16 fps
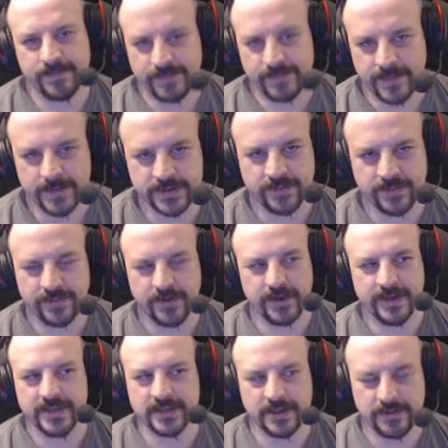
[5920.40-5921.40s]
those are very
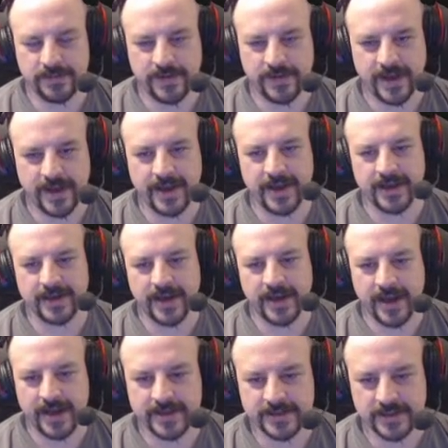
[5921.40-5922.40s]
easy to flag and
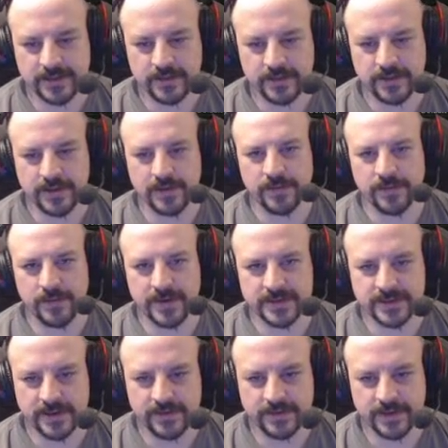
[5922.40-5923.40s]
add as a to-do for
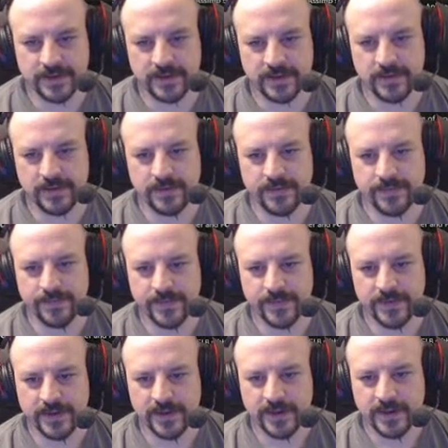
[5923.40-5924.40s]
myself to do.
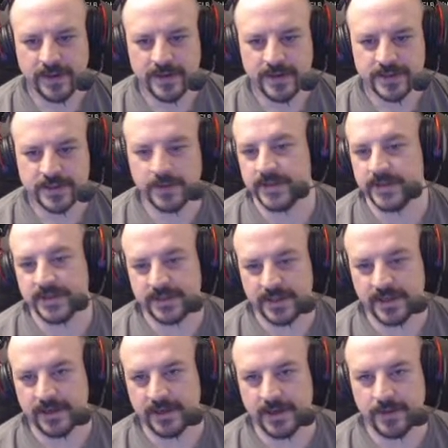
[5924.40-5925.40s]
So it just
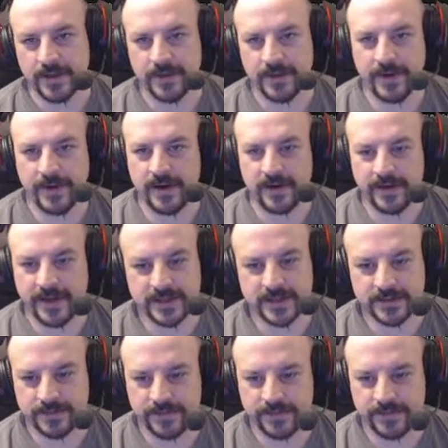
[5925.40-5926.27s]
did it. It apparently has